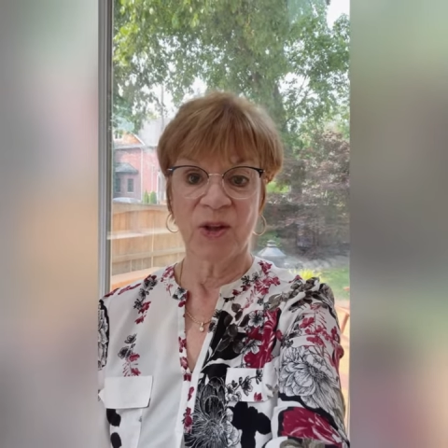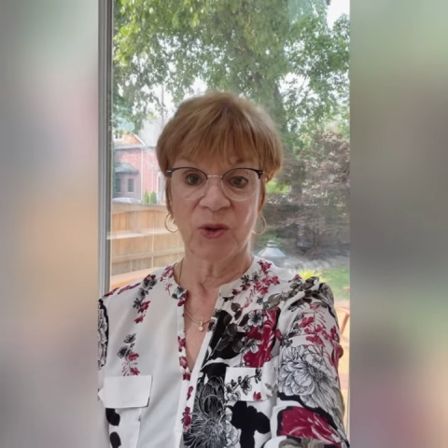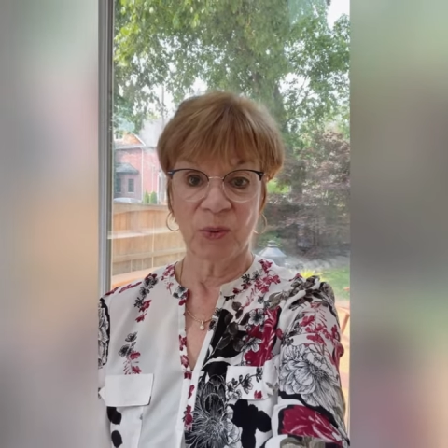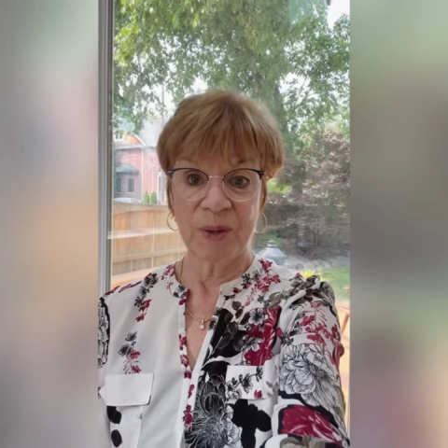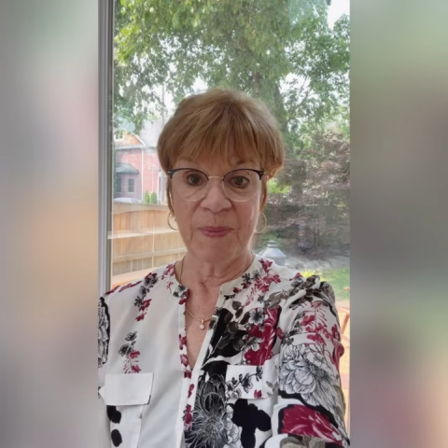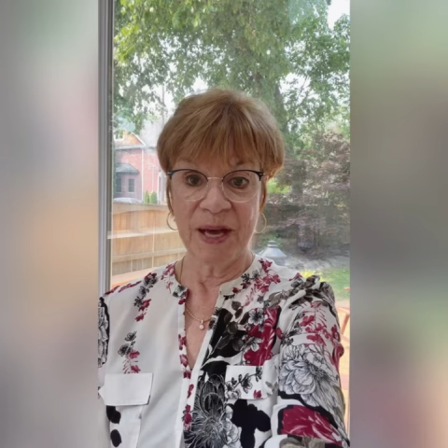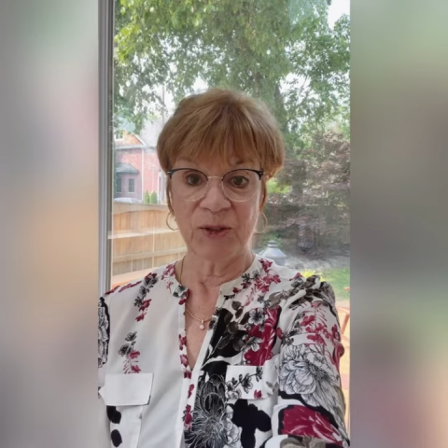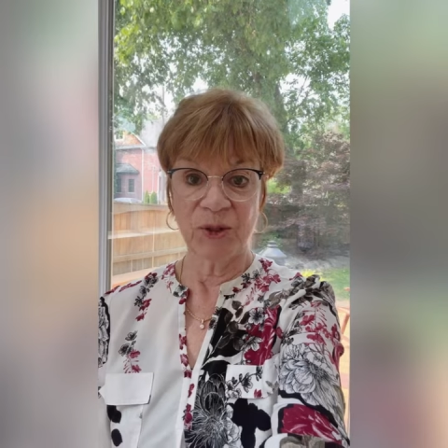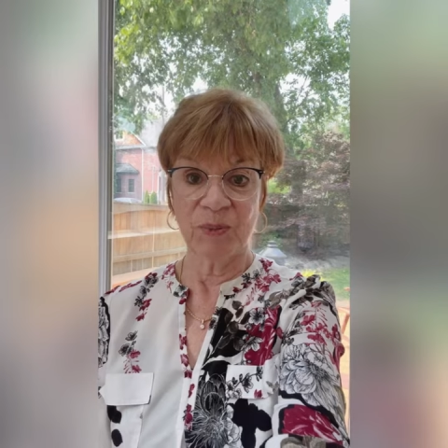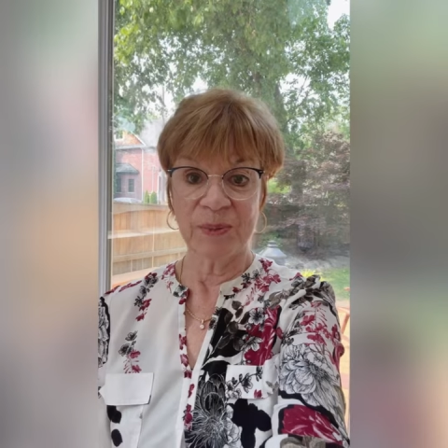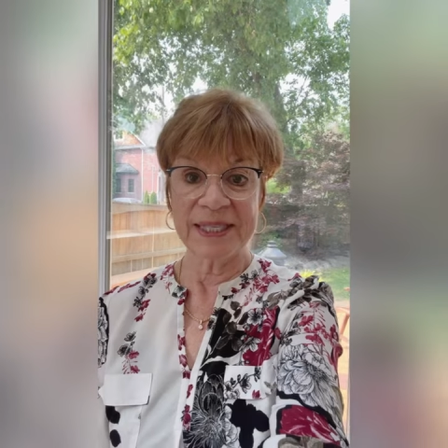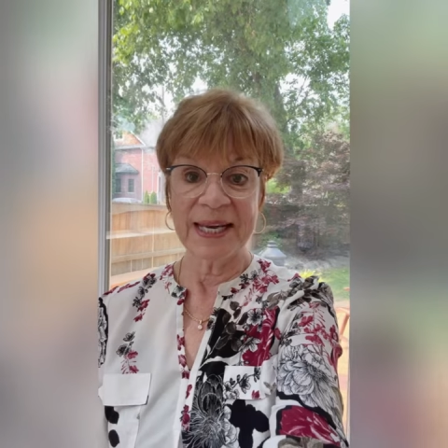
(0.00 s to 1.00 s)
3
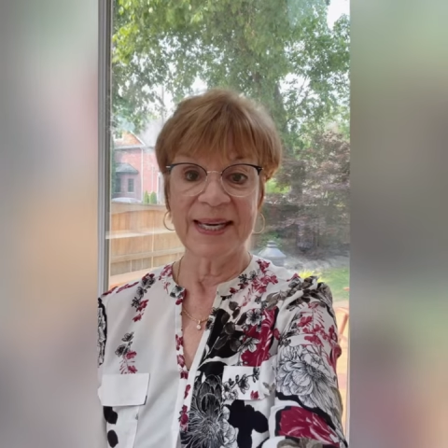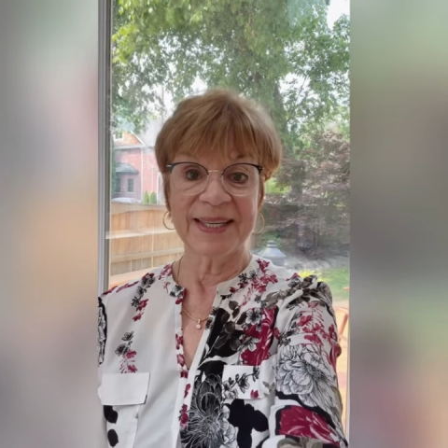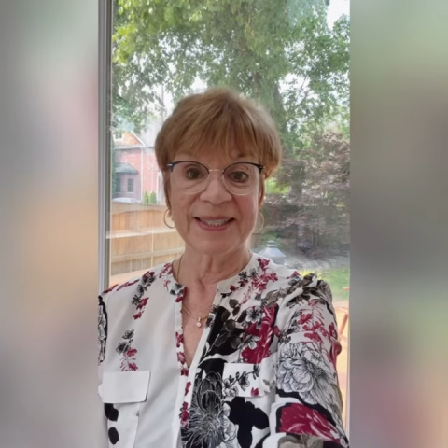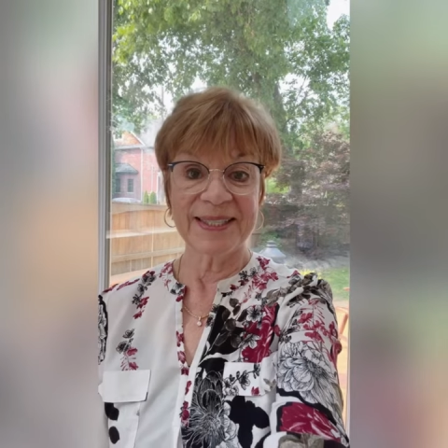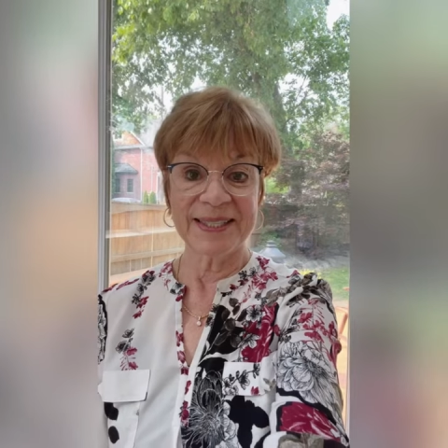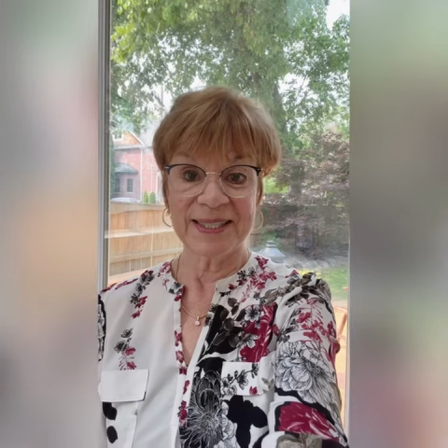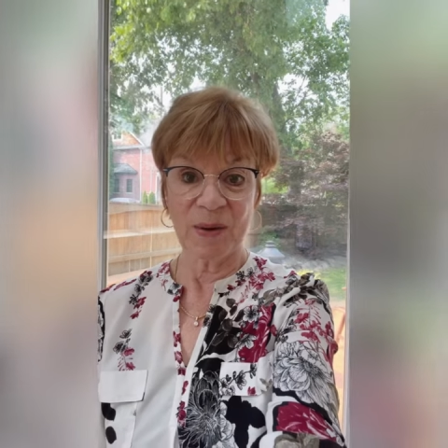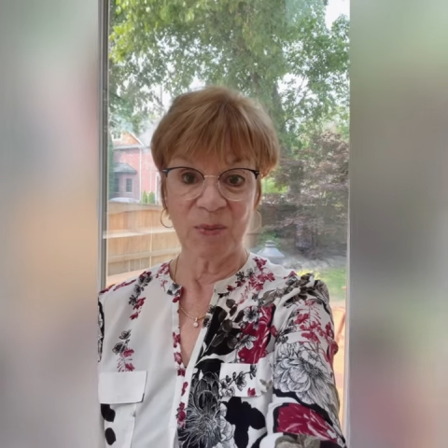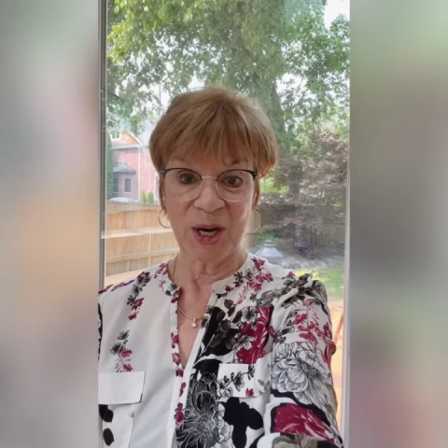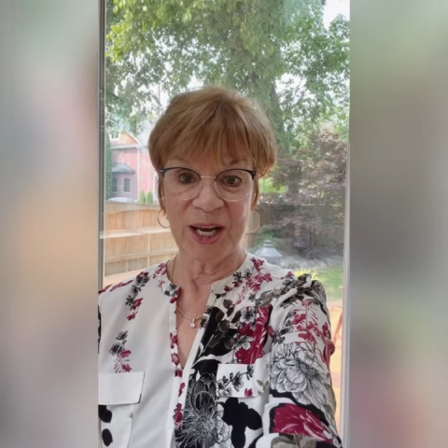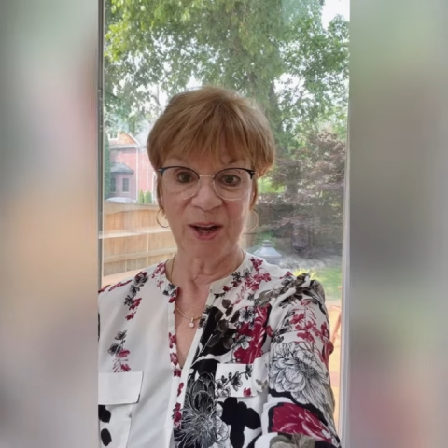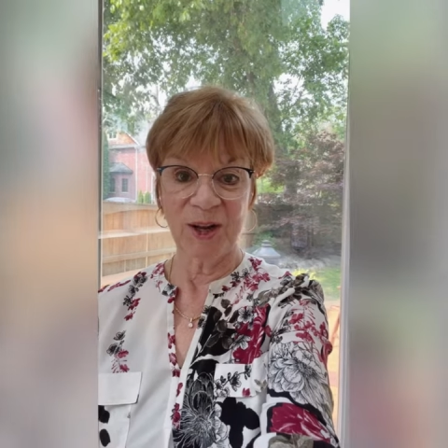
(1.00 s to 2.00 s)
bedrooms. It's in
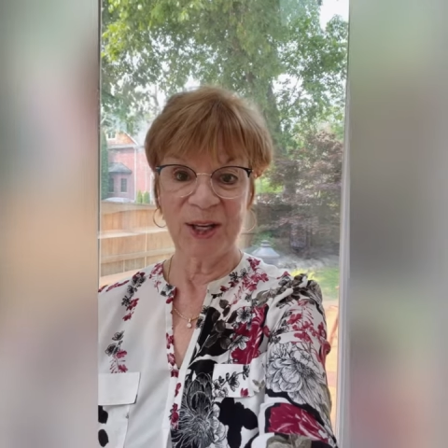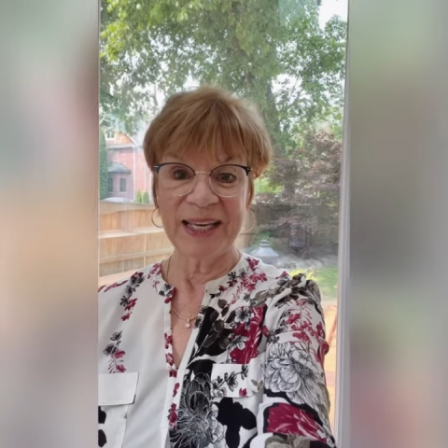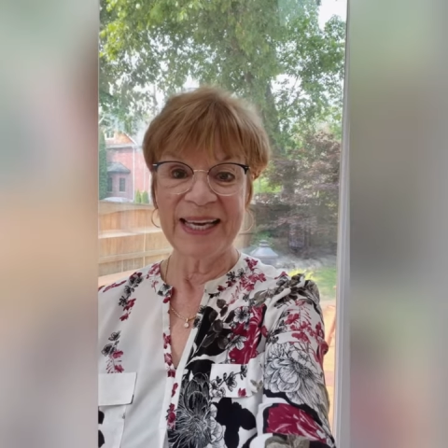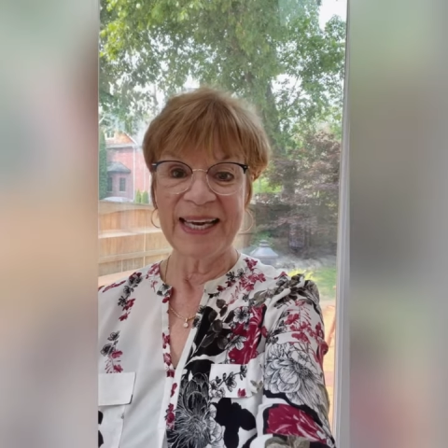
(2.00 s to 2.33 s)
Summerhill.